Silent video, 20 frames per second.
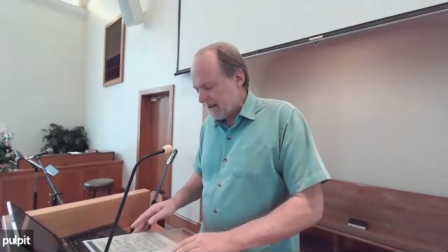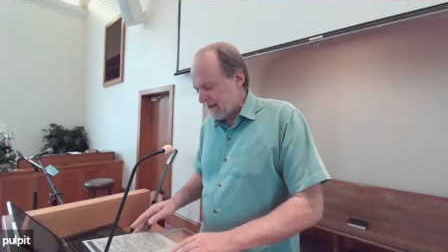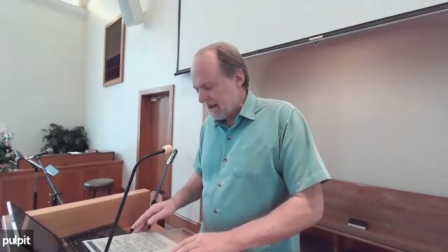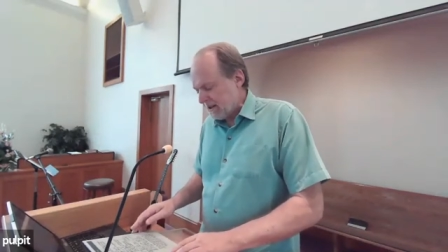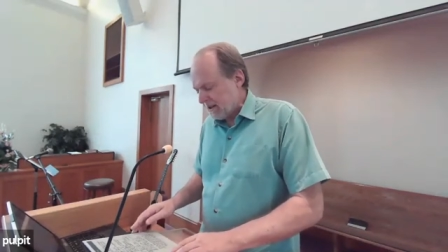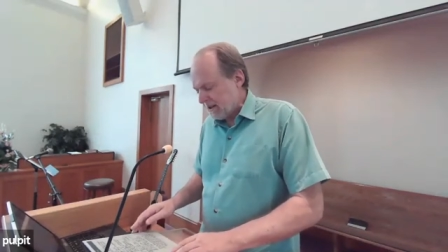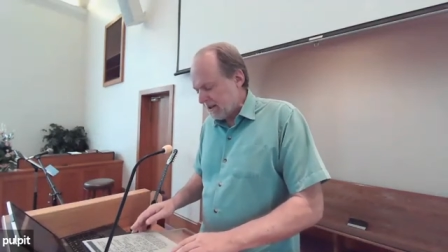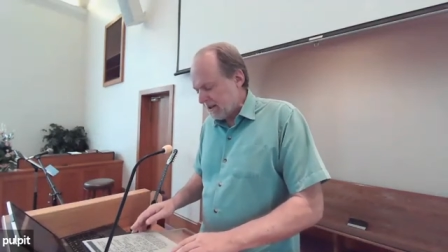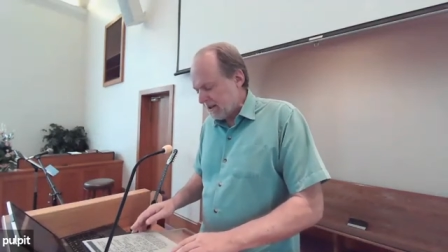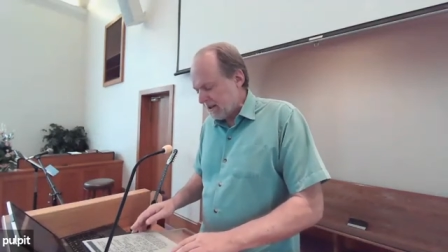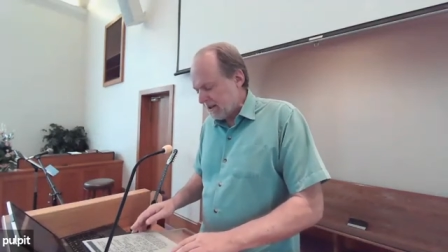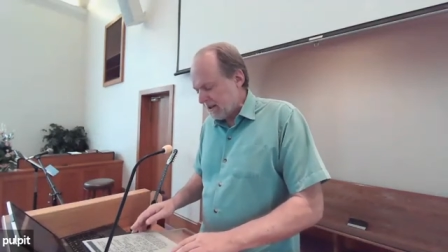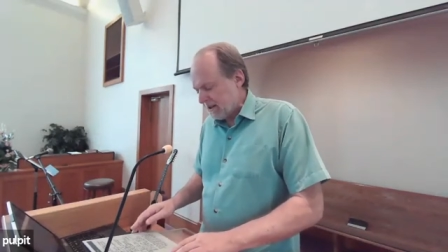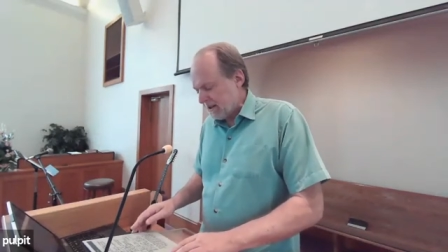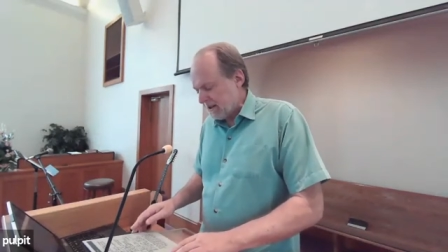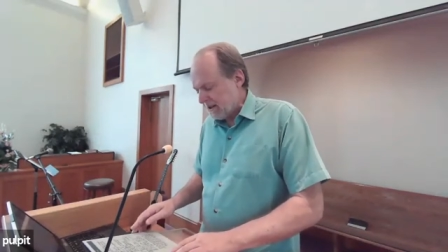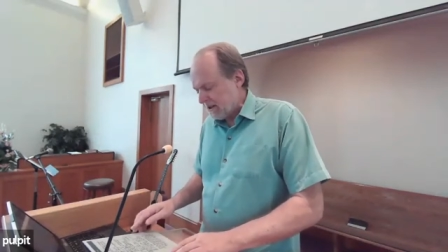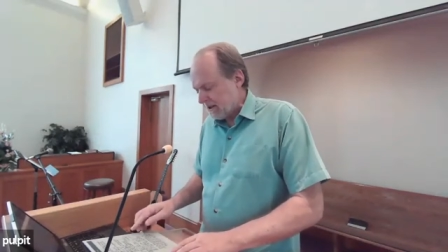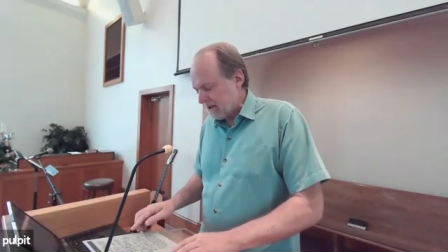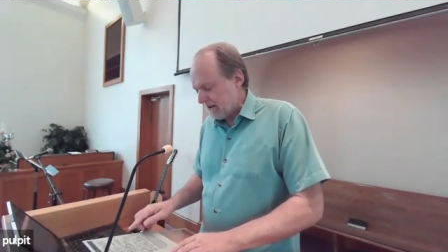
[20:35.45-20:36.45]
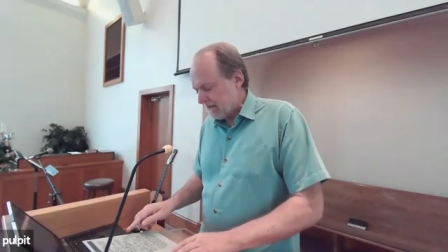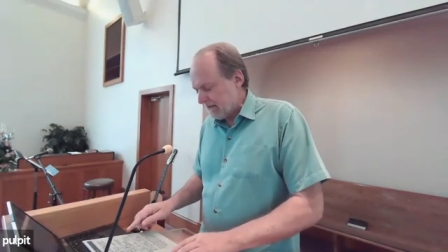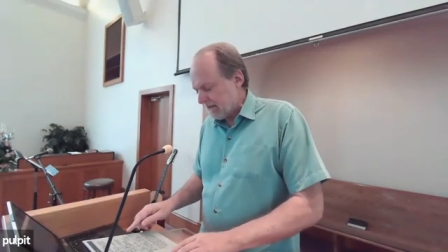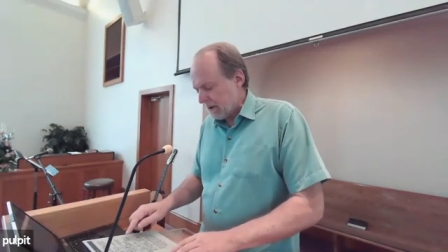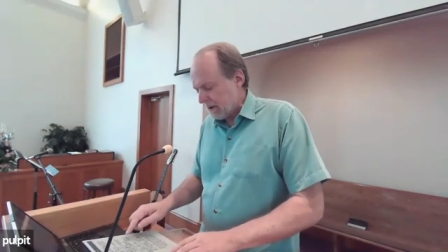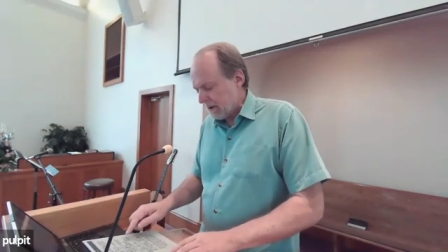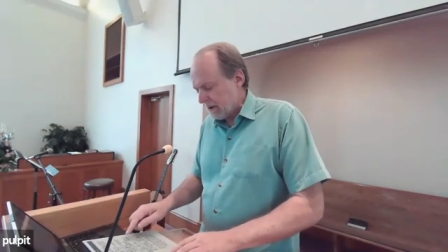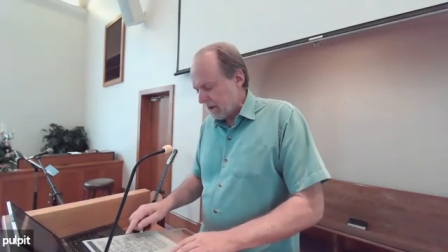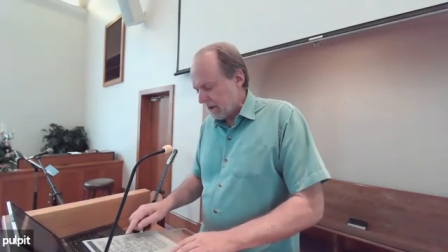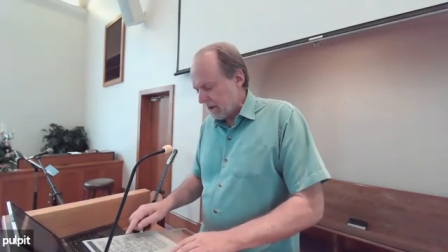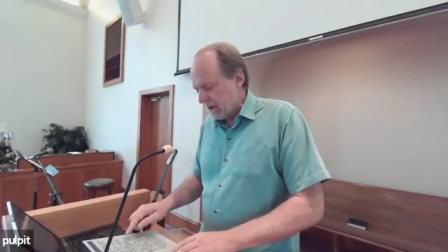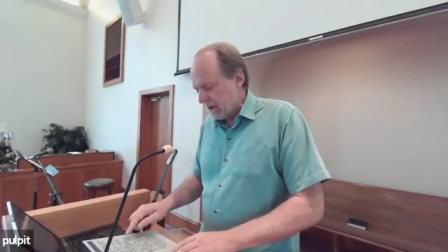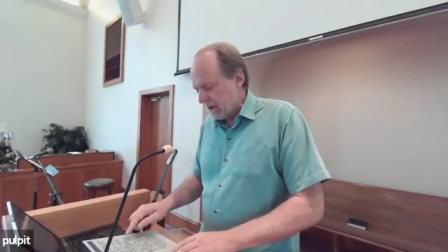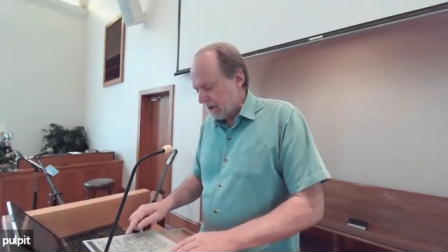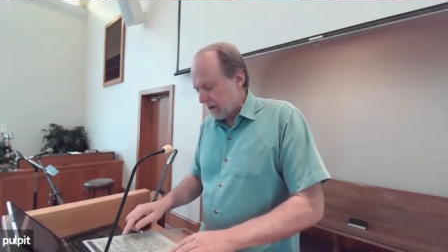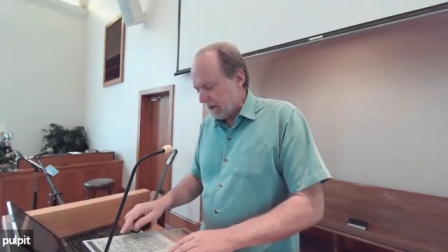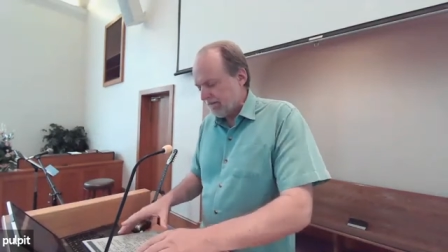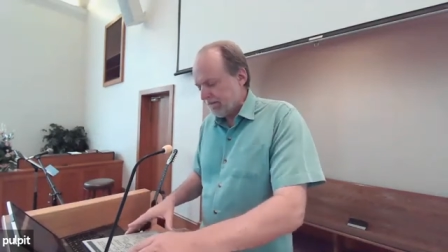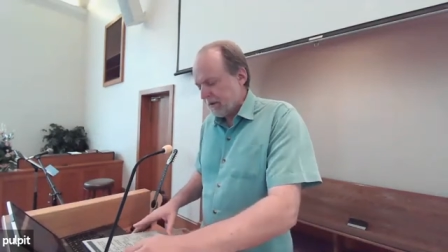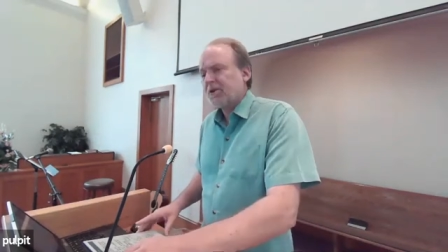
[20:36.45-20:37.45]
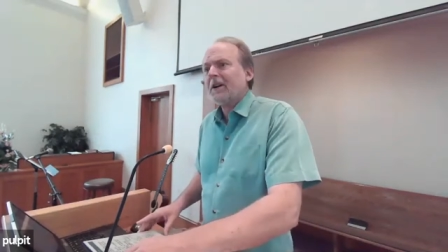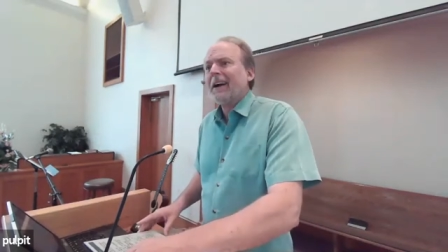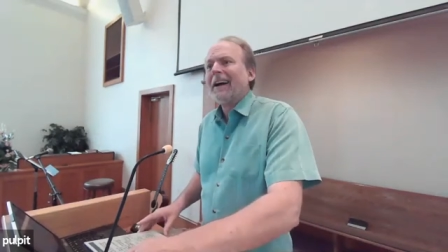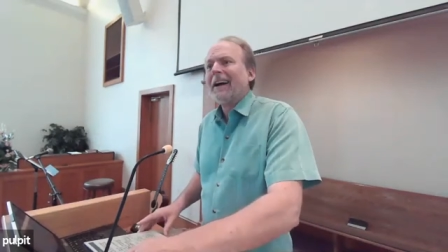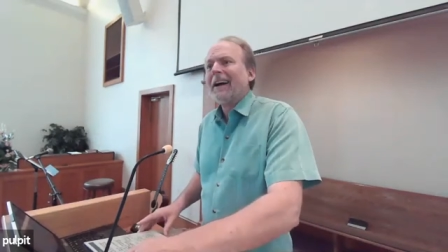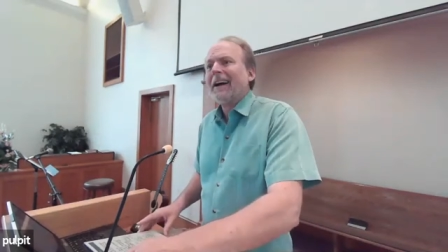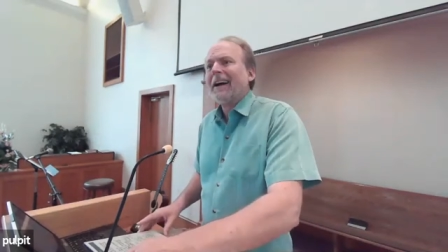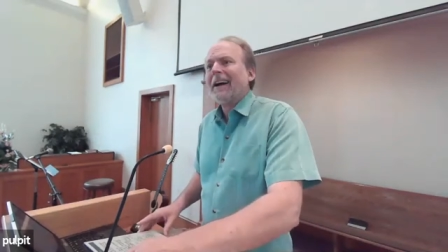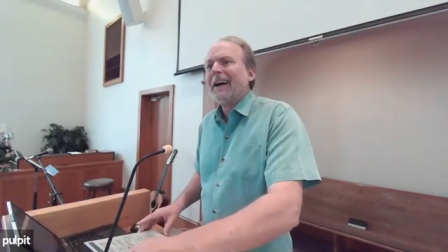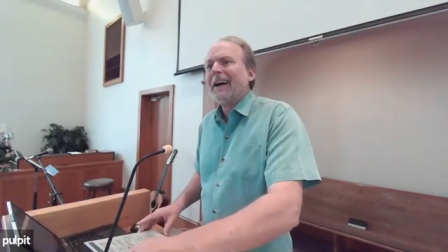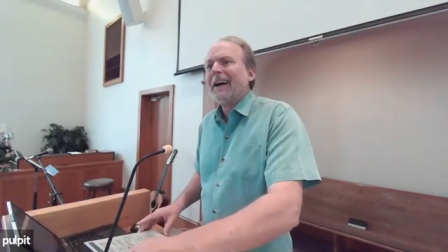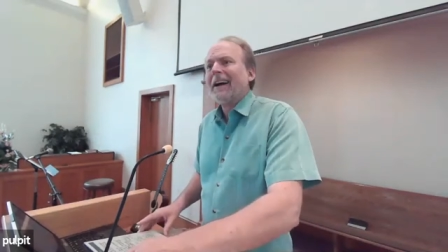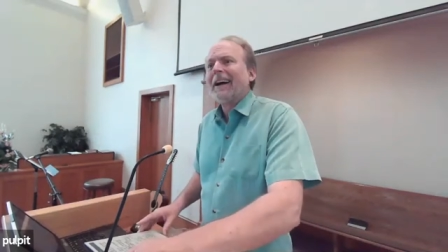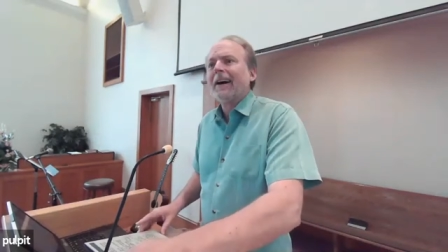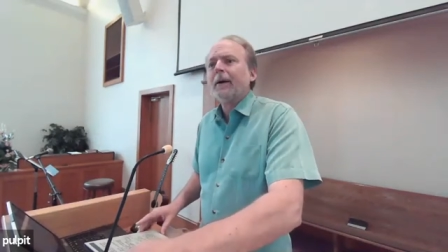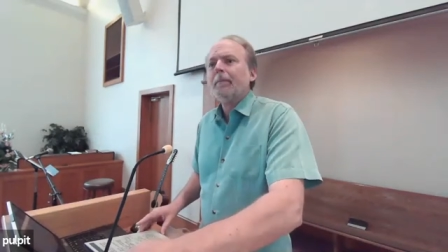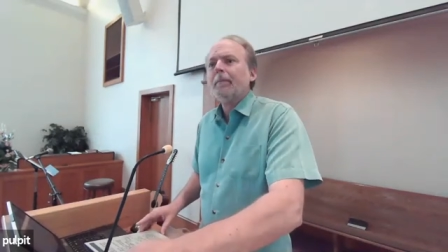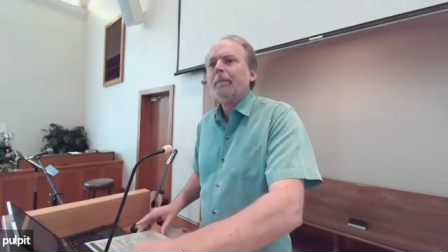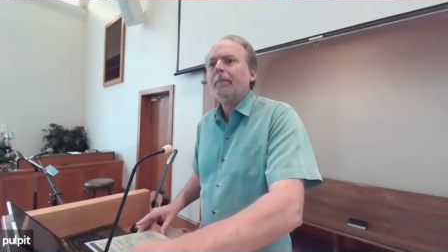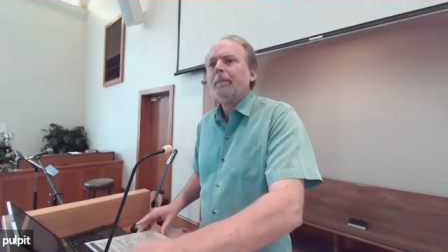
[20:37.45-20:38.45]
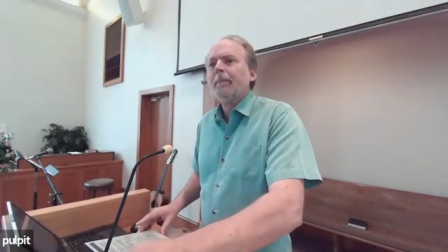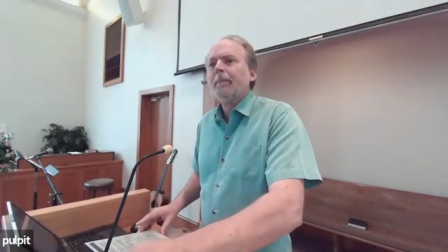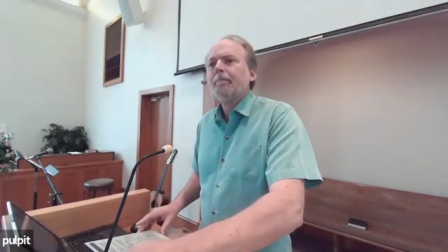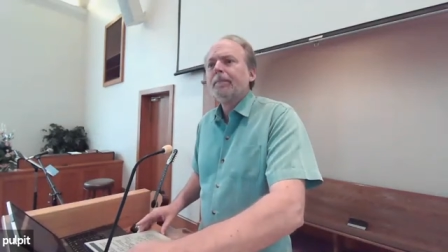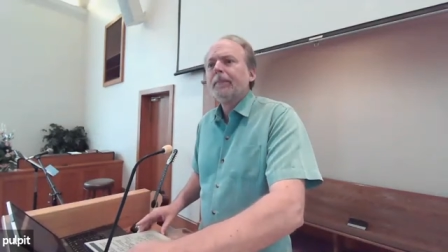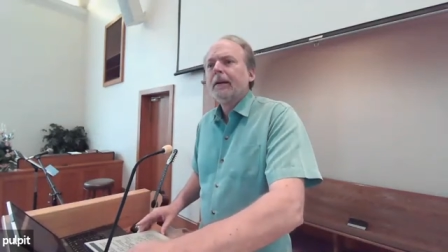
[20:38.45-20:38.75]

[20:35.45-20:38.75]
each of you to share